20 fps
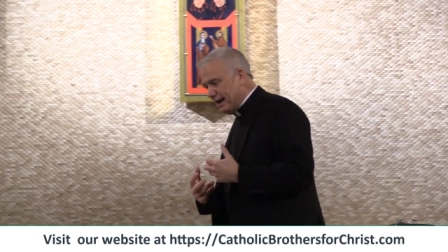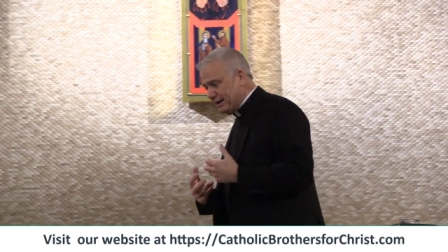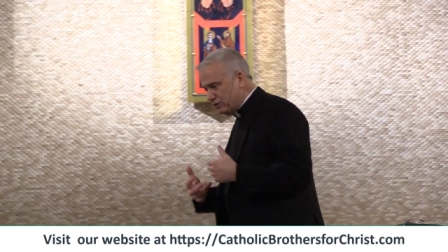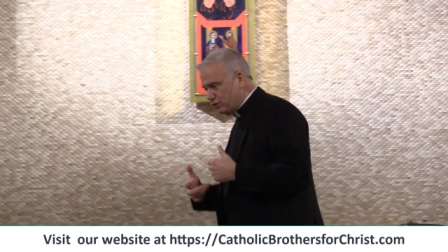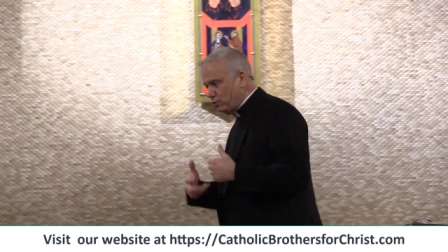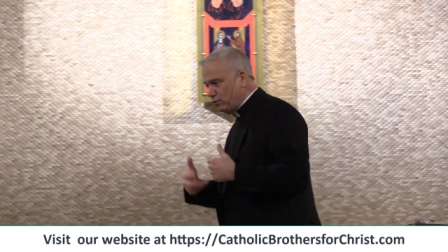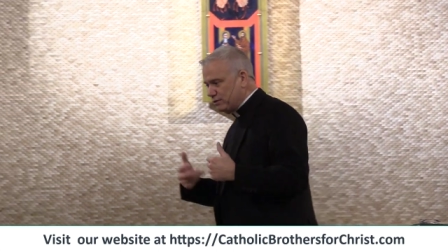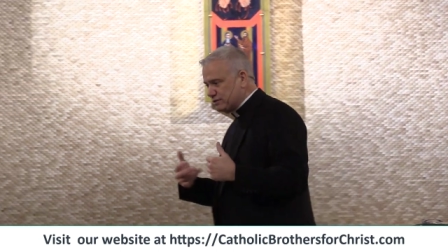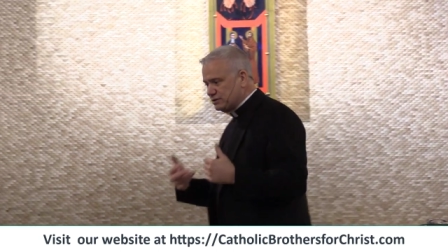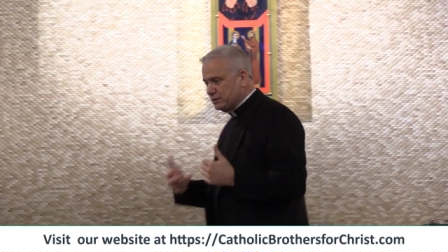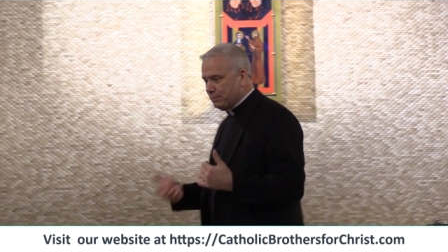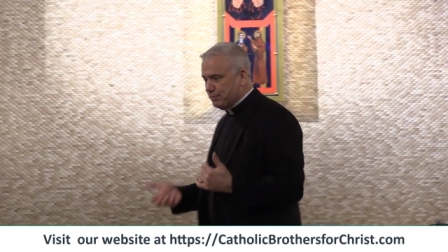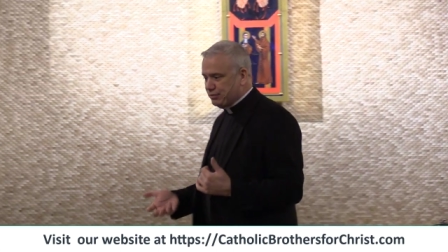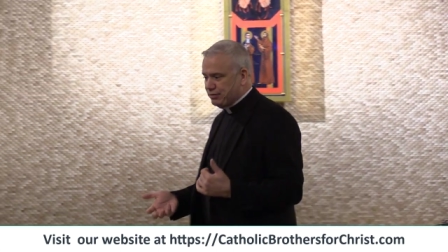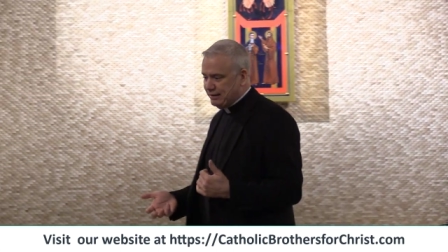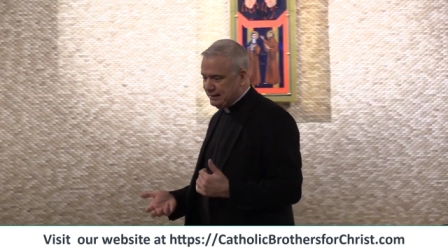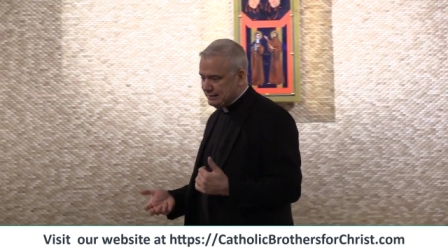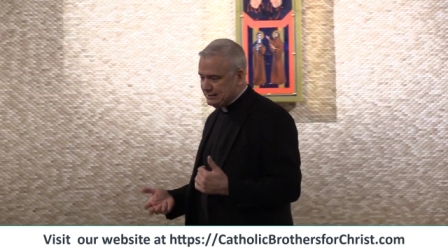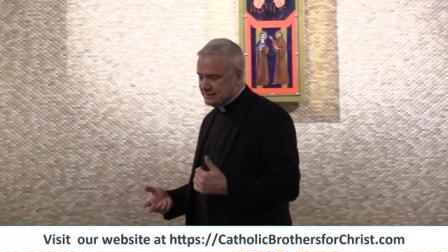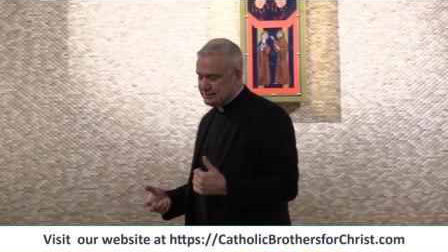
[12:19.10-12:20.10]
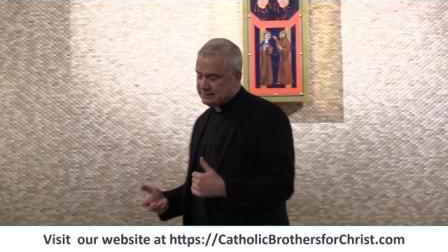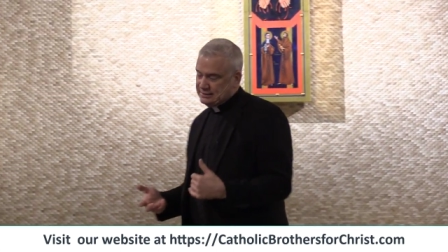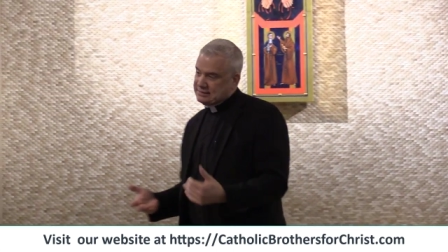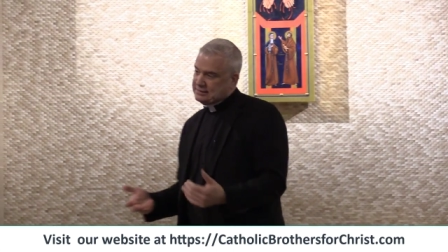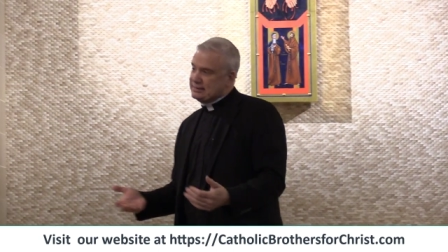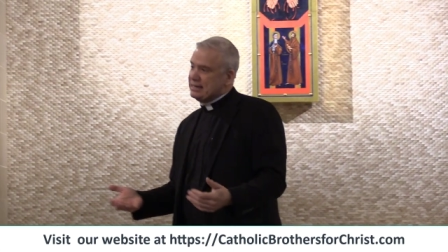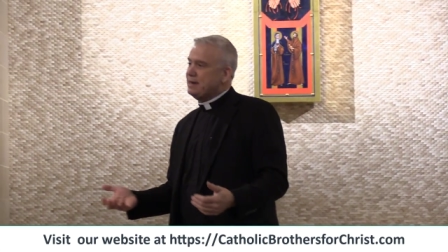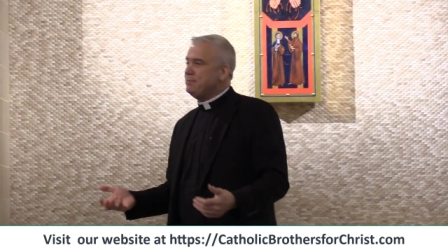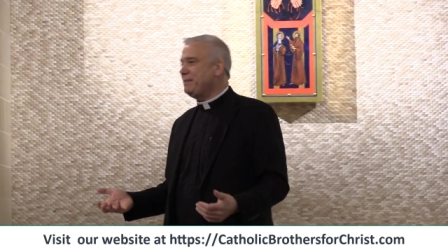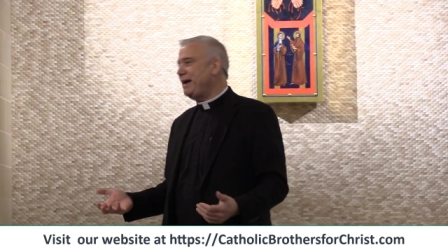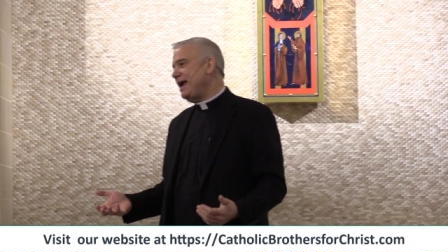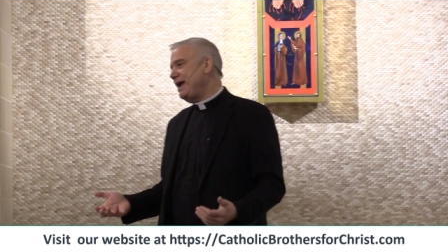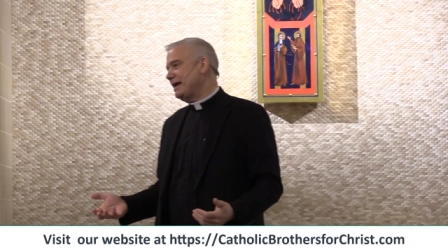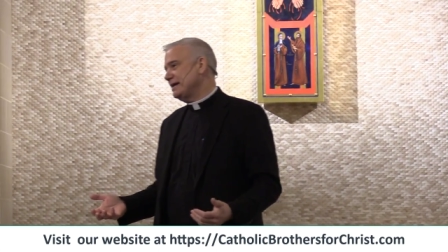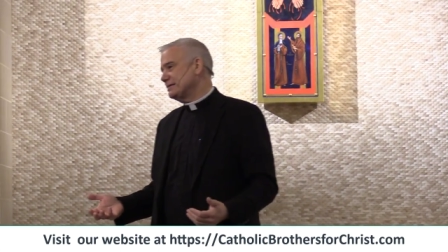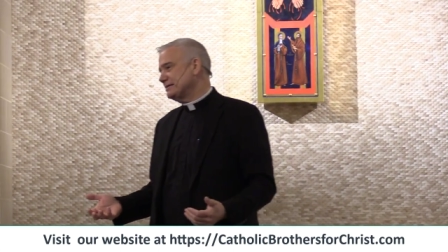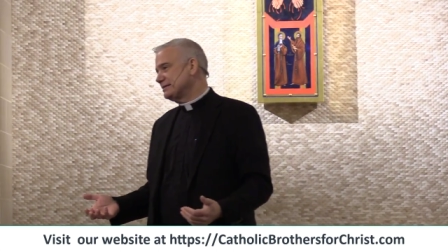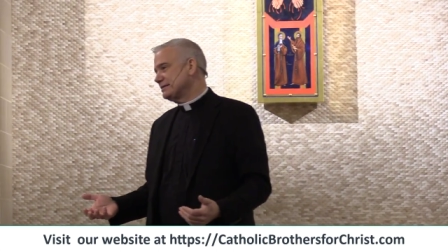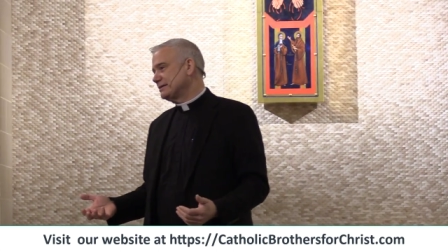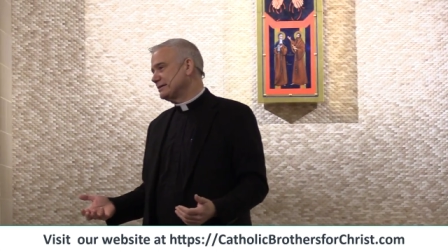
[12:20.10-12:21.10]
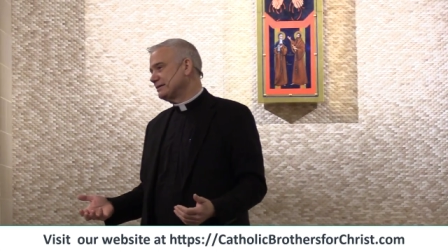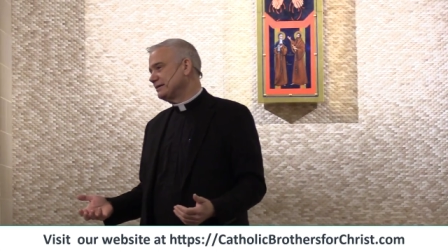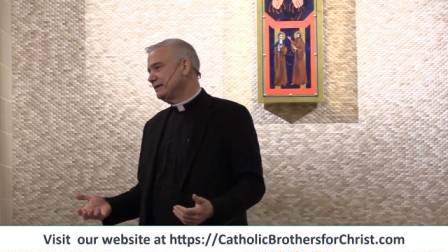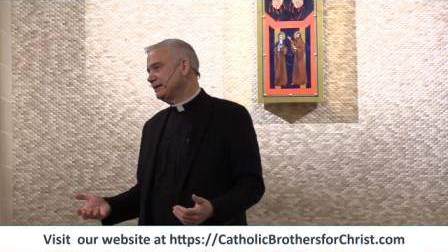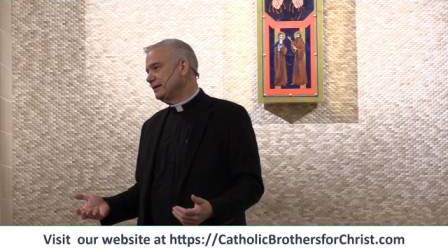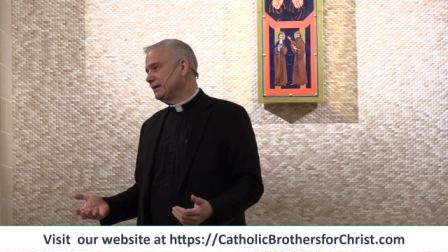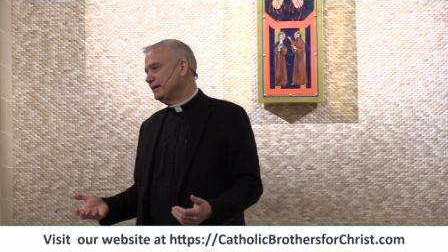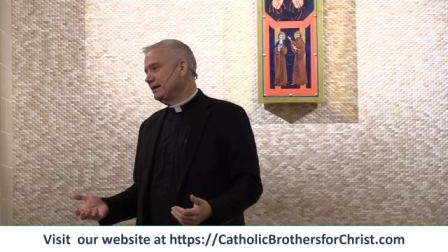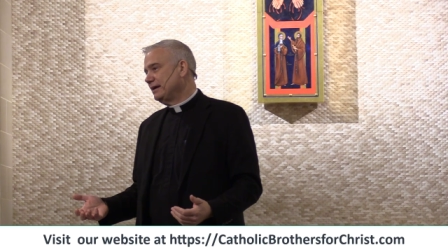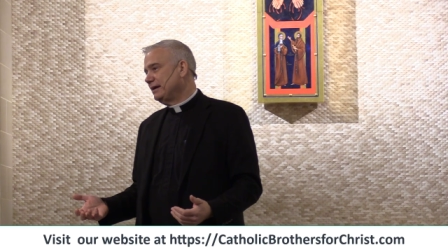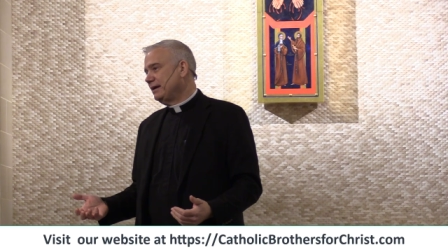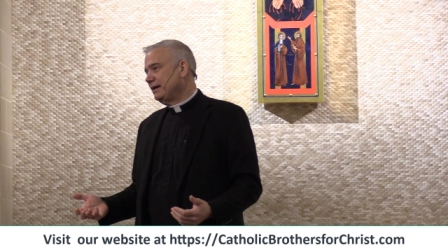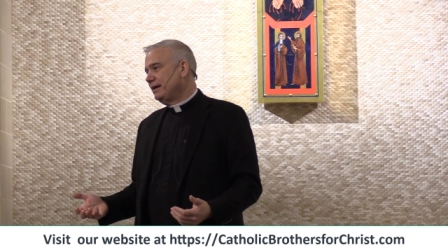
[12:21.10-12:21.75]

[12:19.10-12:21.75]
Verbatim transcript: I do as a priest is say mass.